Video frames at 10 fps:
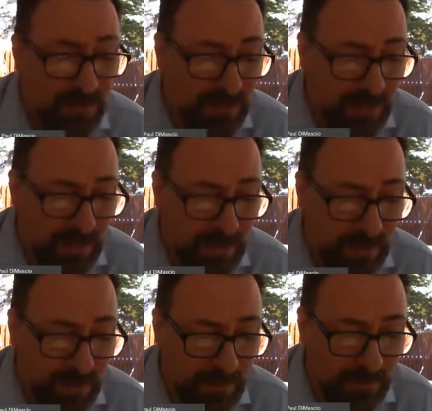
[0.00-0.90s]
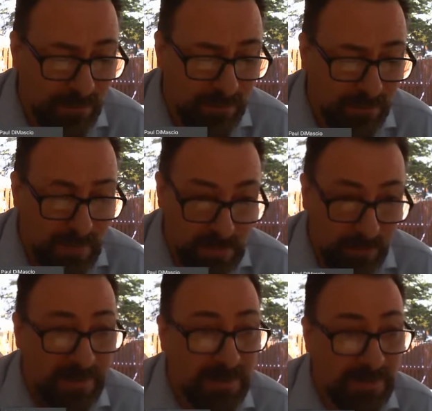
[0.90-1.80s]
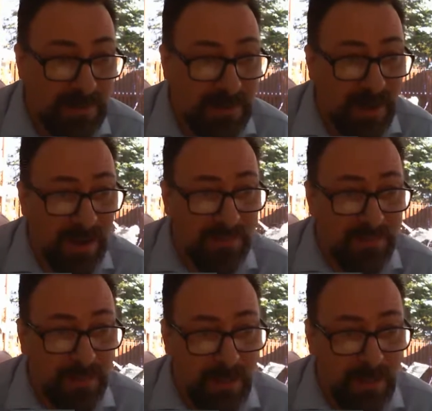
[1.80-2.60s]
they submitted their CAT,